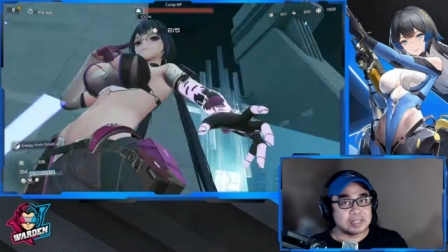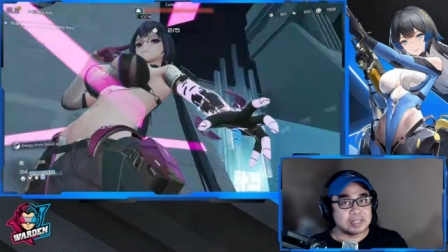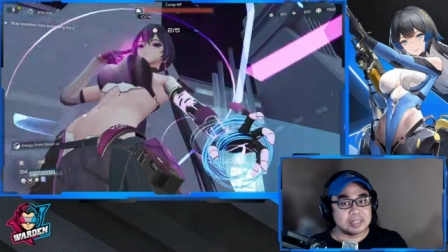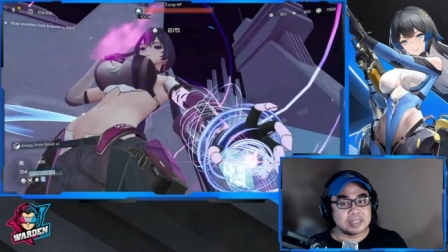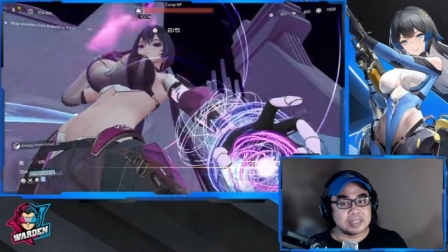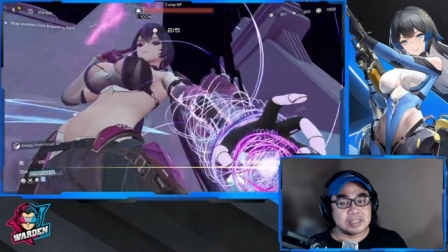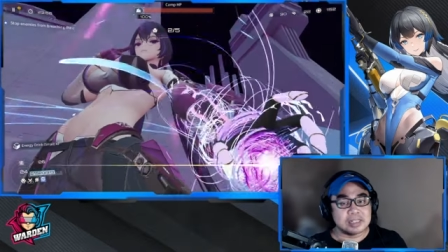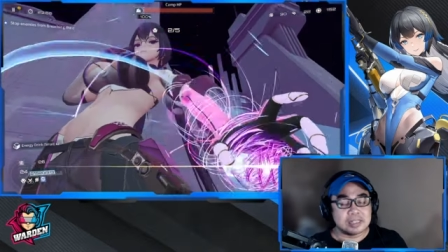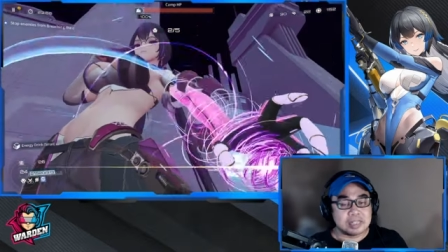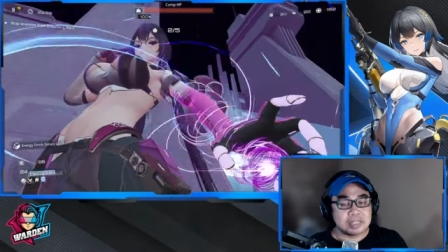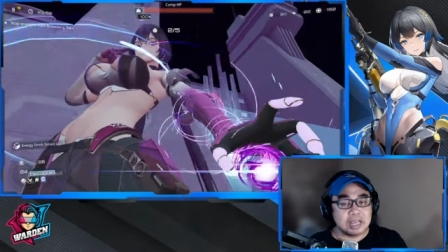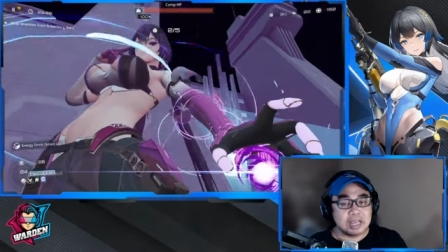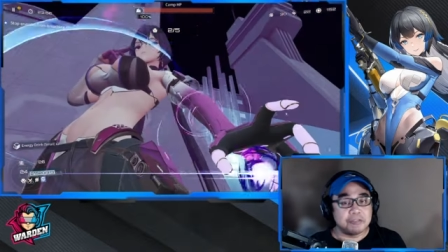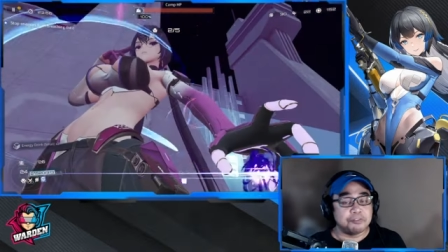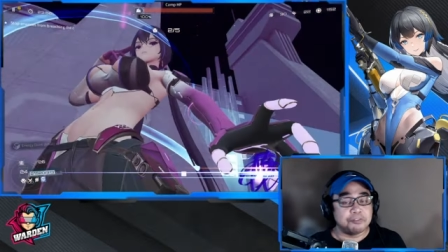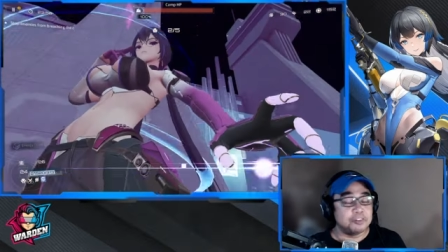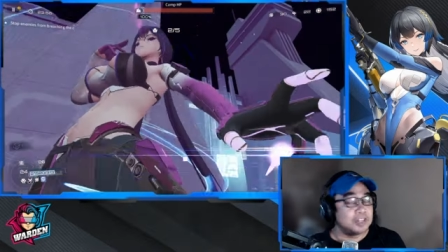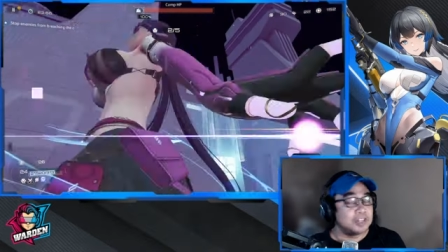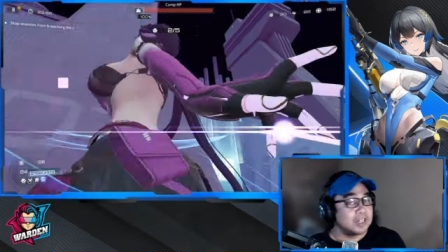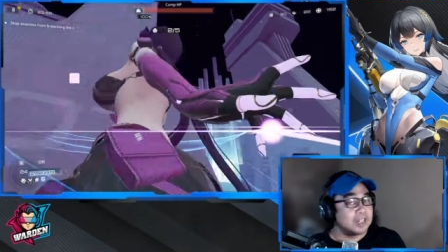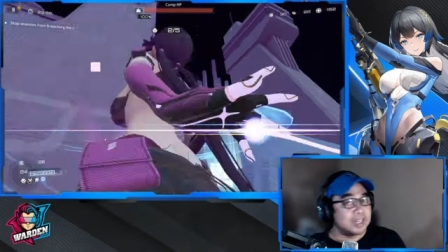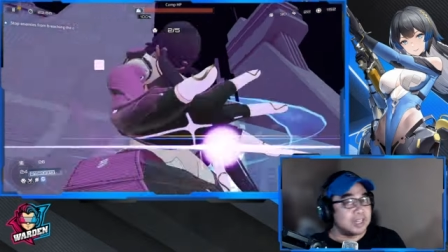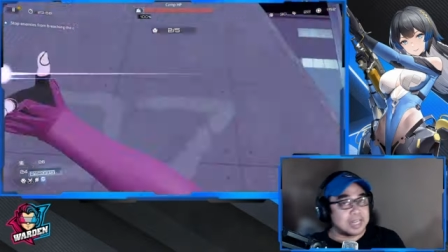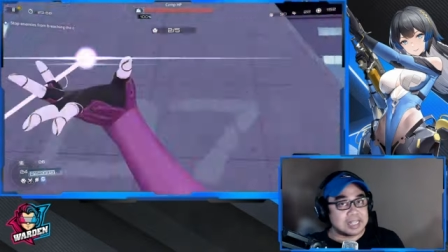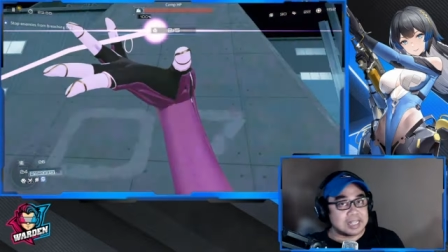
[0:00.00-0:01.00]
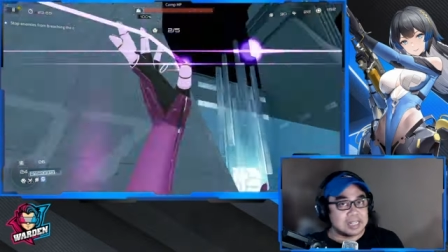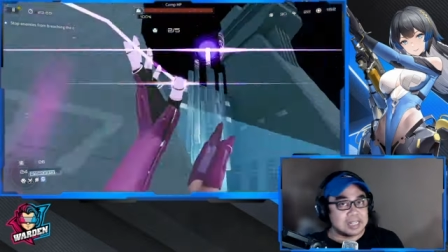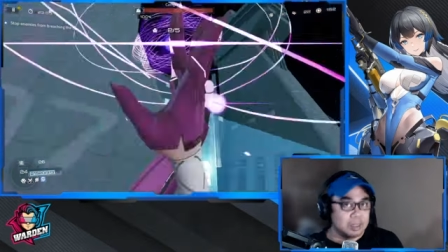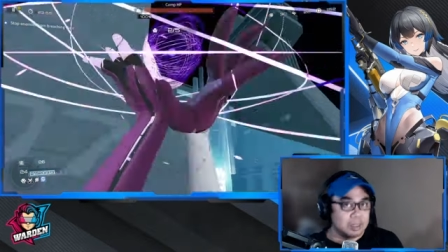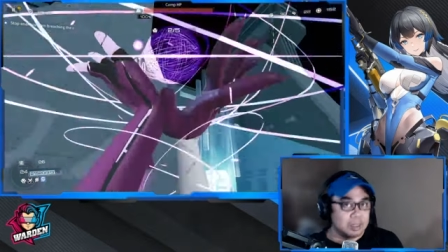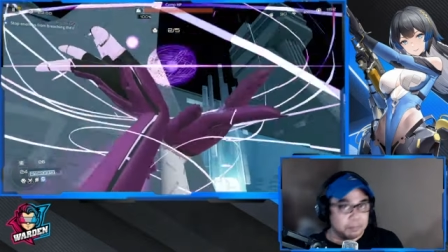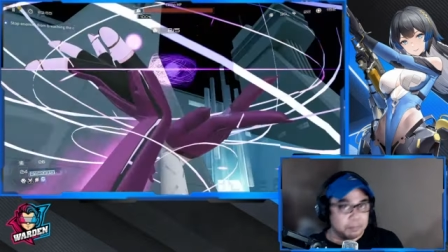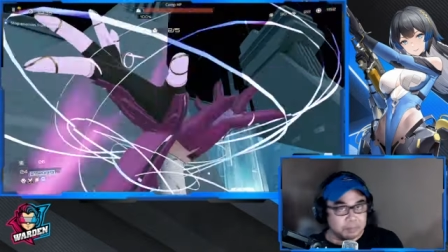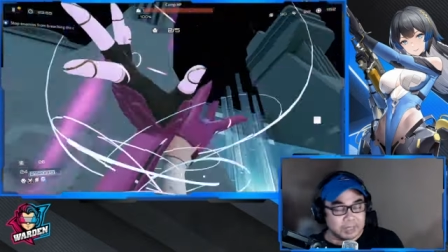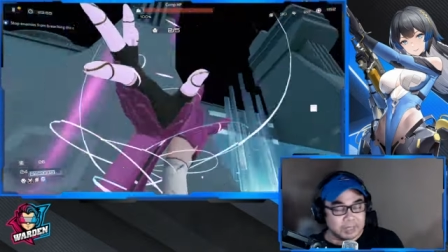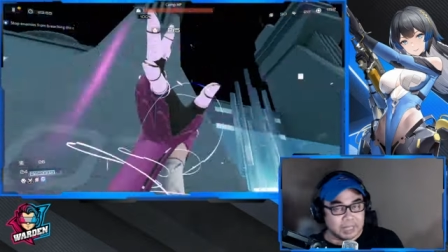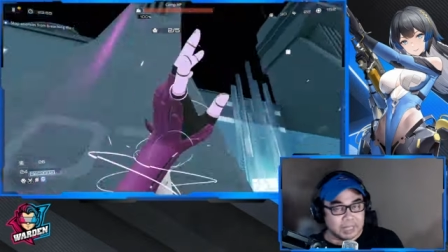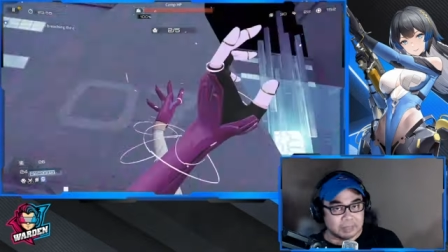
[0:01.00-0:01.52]
stay for the next
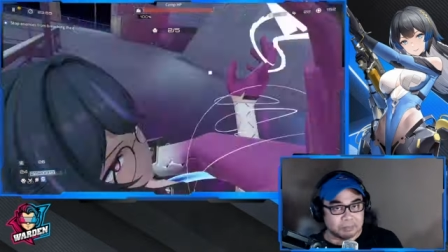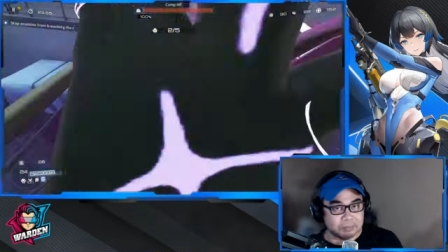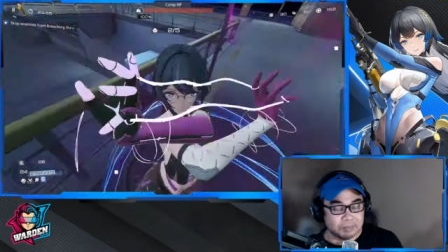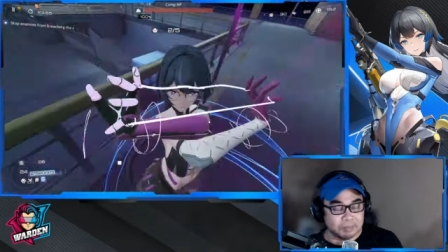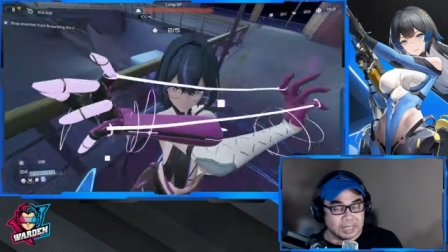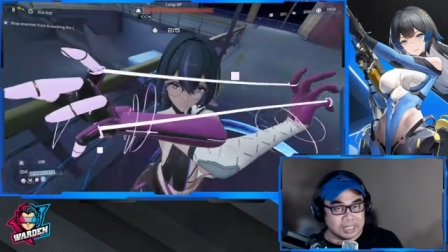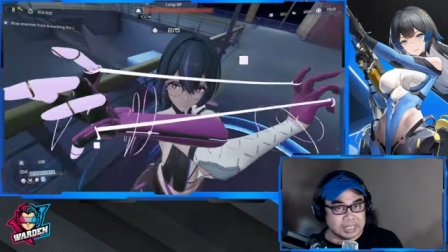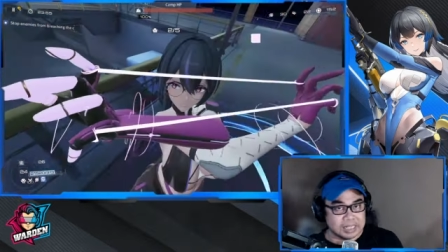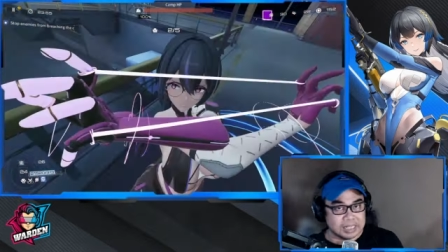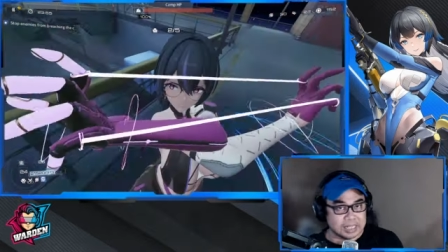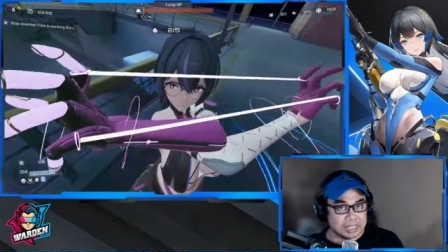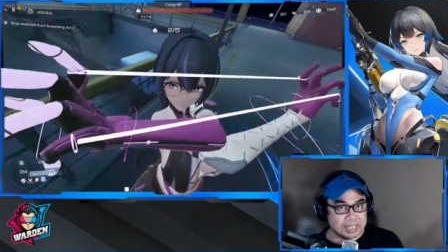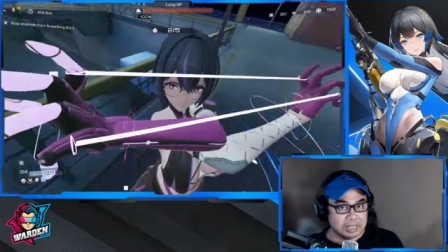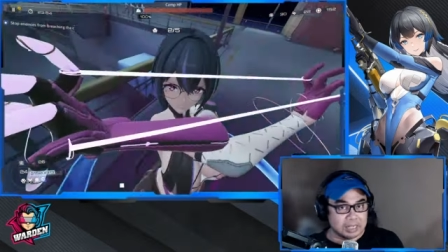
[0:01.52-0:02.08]
update basically